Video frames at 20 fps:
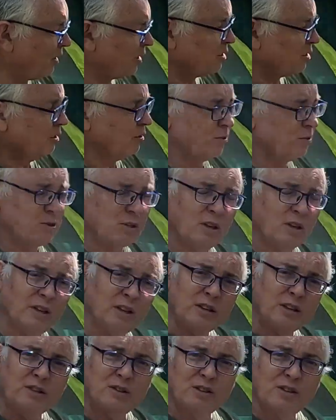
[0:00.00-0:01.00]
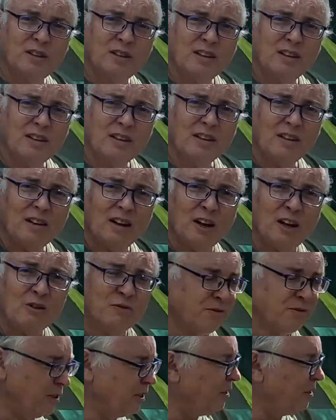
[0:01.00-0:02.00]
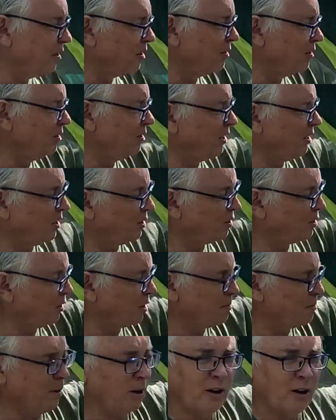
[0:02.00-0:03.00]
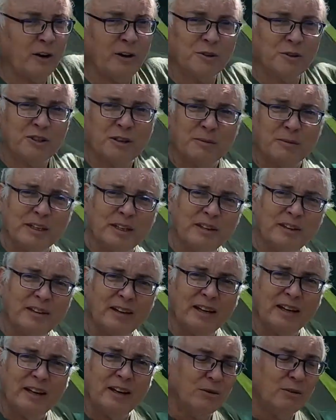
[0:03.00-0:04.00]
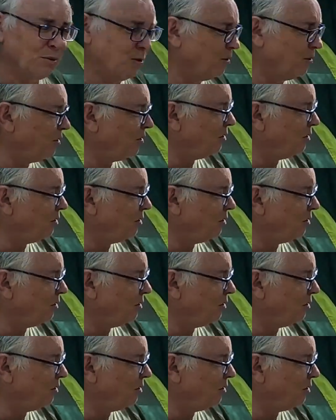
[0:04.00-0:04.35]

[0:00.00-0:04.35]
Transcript: it's a nice little size. Hopefully, you can like cook a pie or something in there,